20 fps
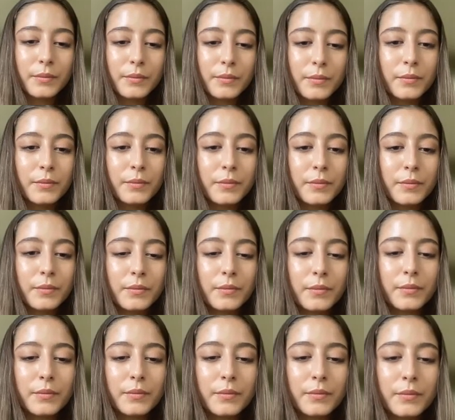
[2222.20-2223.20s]

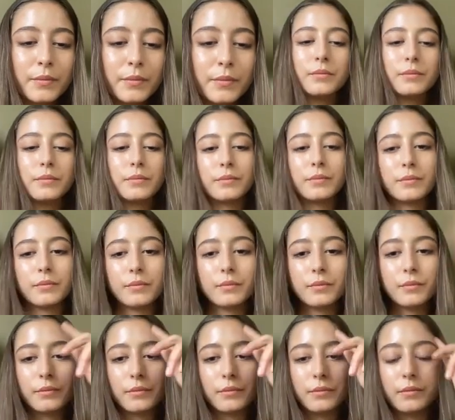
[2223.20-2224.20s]

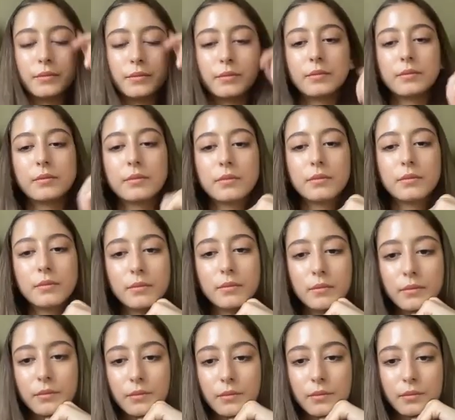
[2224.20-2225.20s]

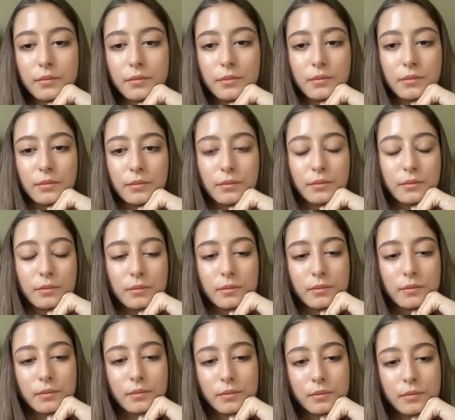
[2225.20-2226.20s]

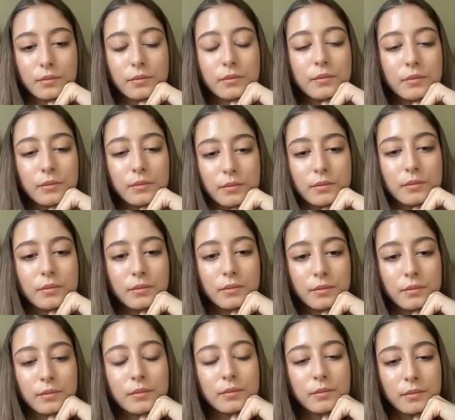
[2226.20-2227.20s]

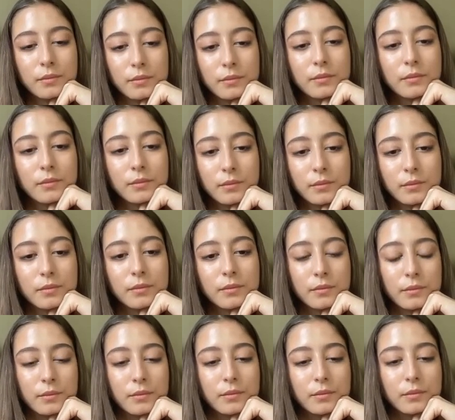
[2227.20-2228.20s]

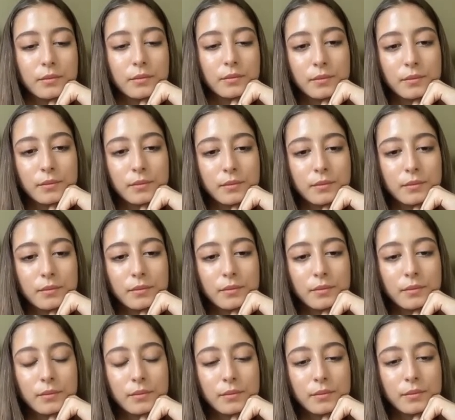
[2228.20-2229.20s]

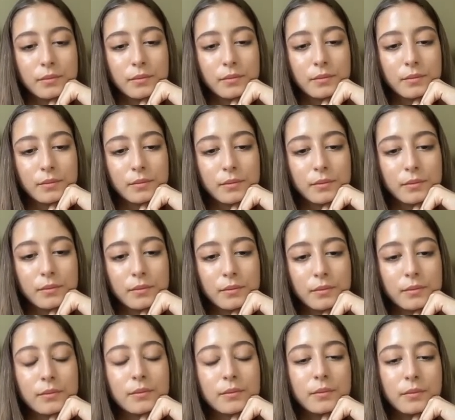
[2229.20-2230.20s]
(not speaking)